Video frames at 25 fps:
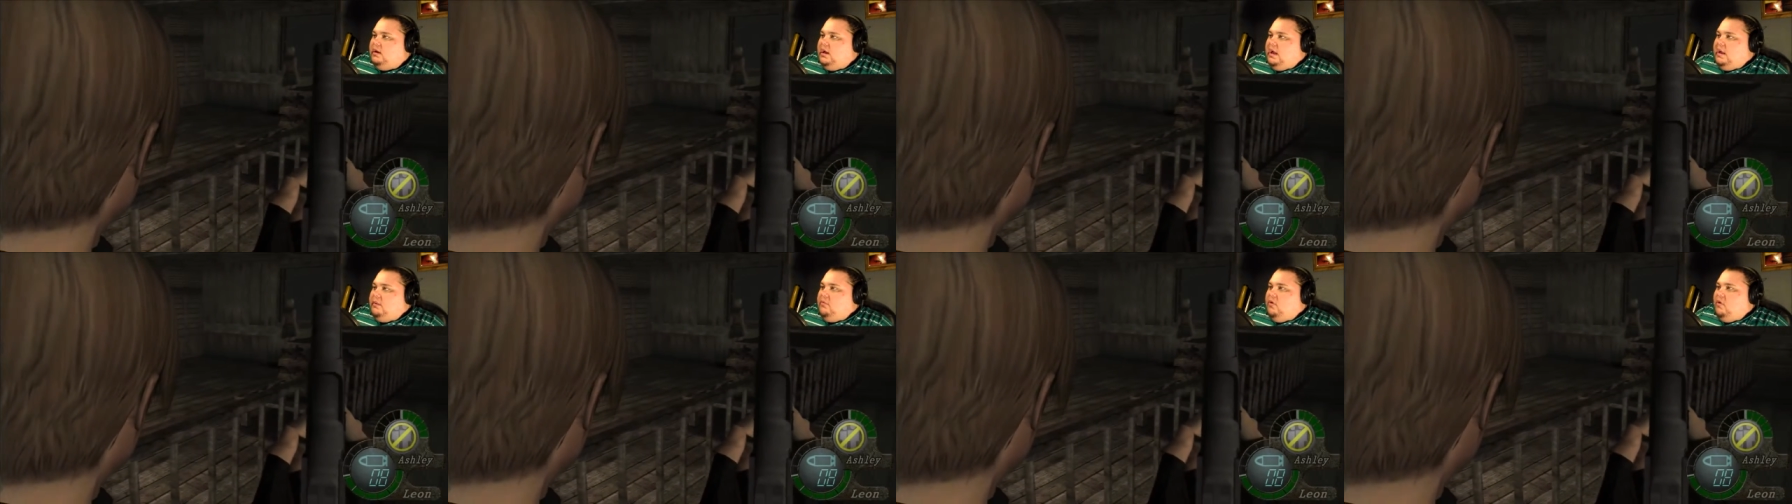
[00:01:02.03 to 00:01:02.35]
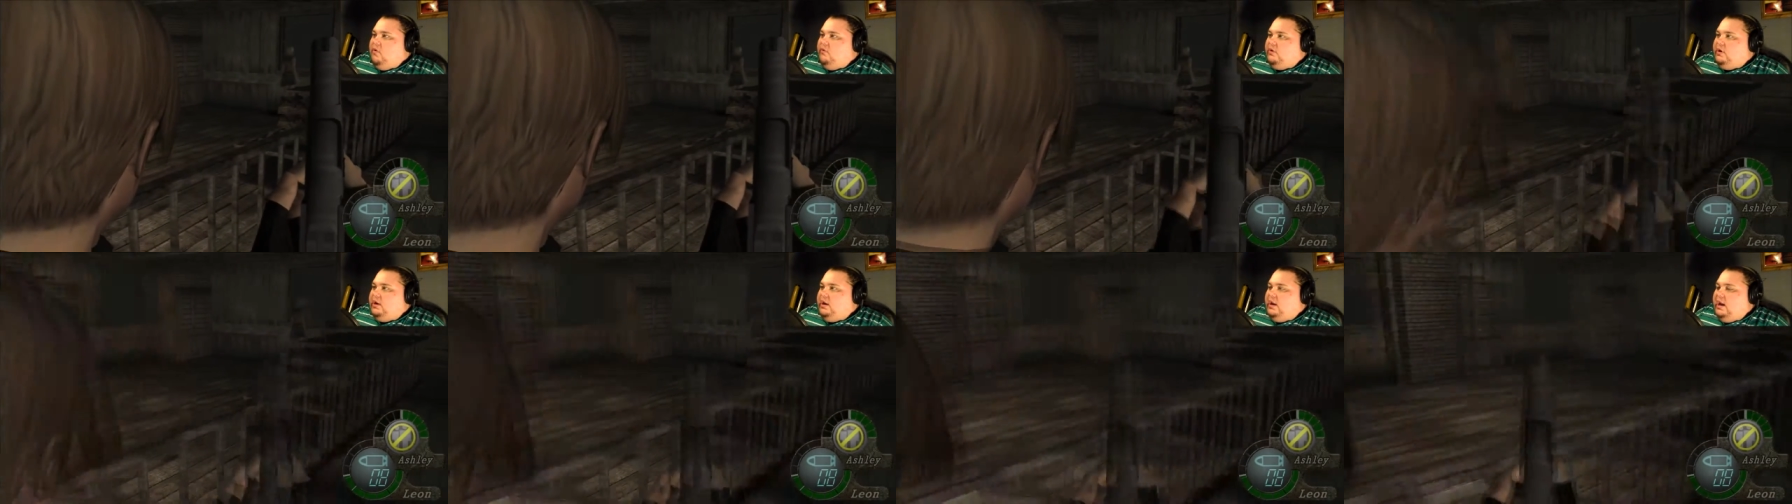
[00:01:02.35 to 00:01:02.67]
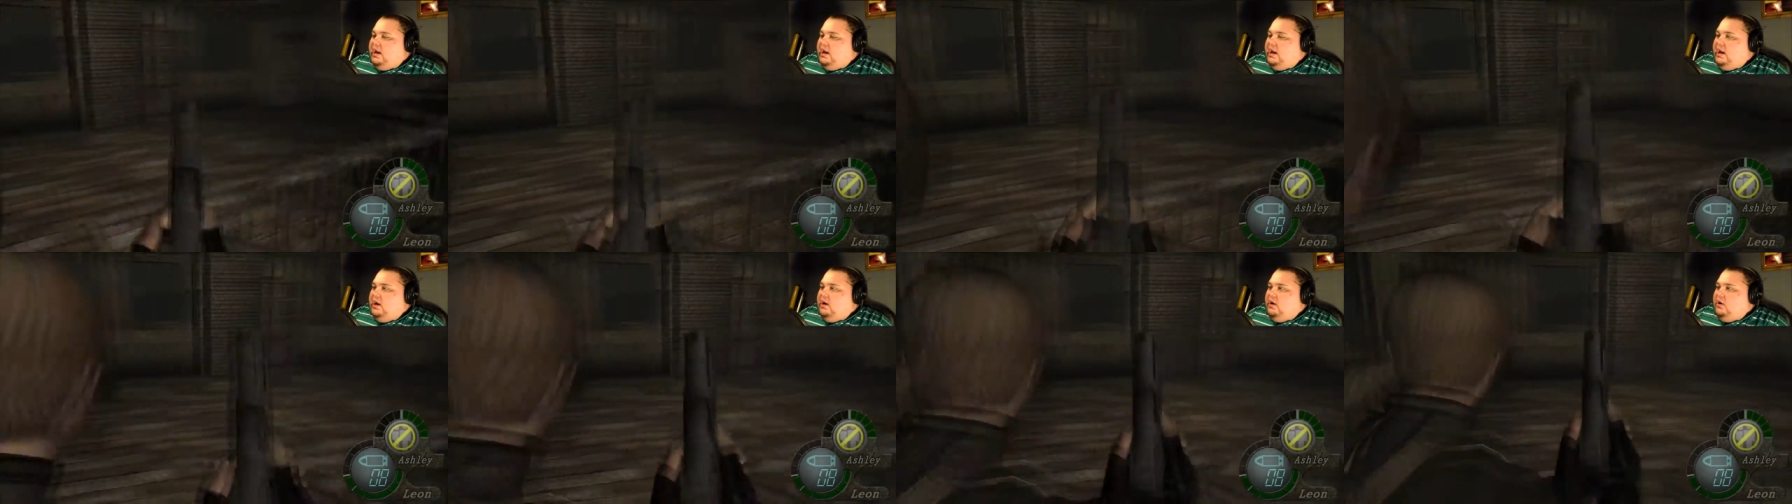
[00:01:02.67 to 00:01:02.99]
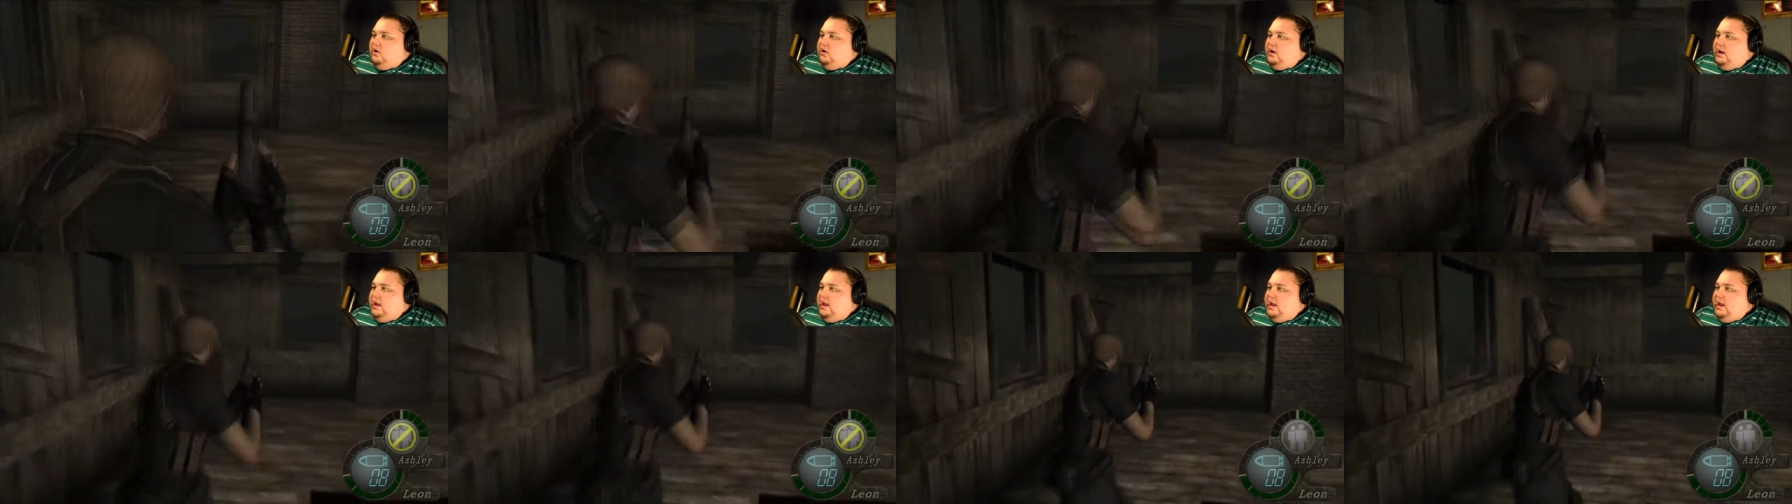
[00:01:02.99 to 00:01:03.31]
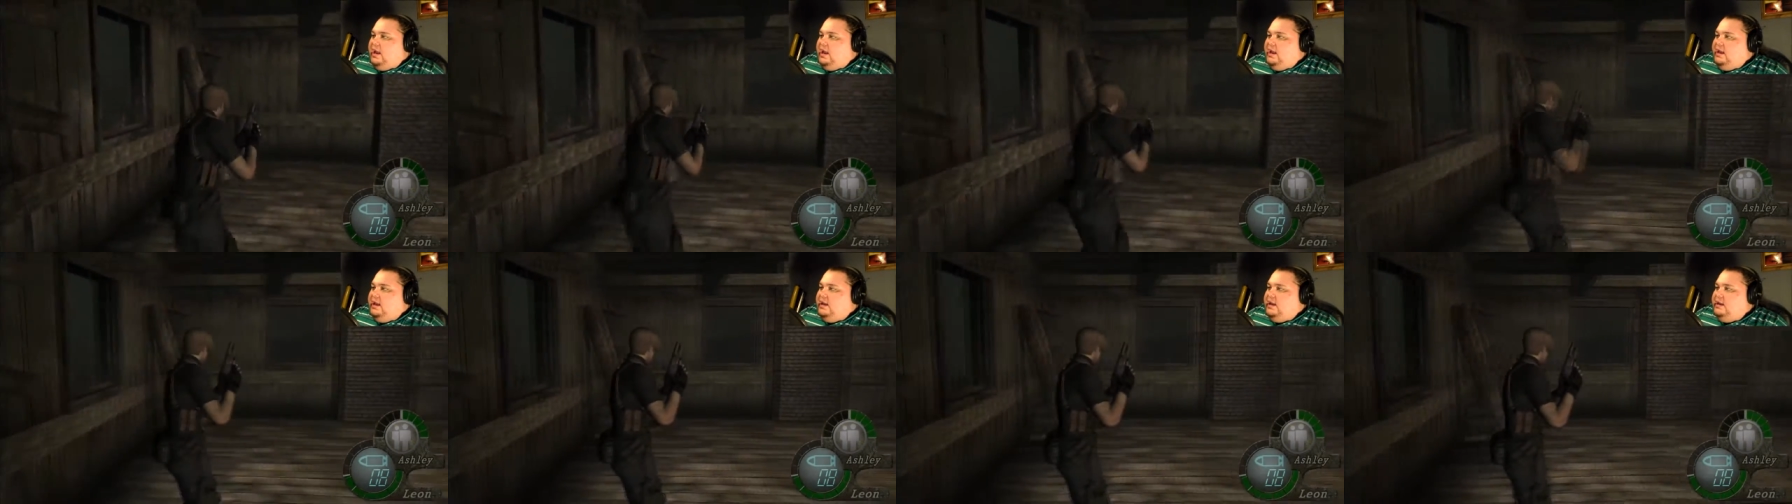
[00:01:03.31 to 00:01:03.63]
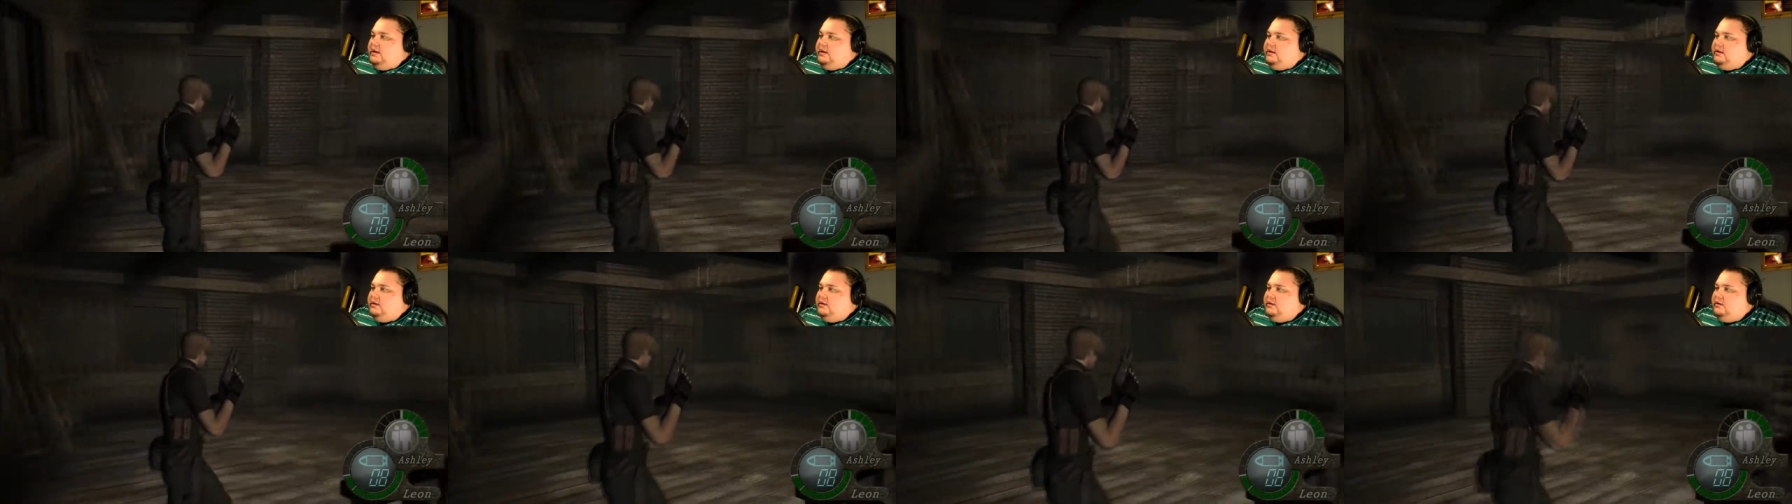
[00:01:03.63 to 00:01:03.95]
I'm over here.
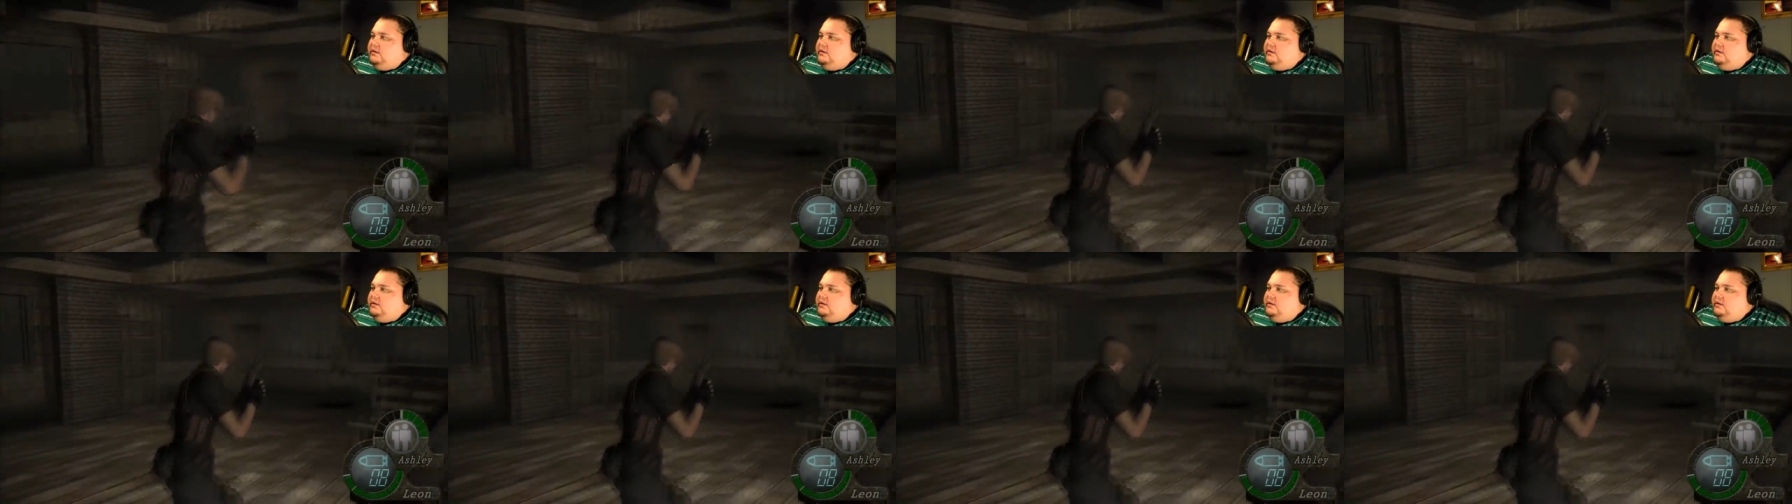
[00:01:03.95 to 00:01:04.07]
Hey!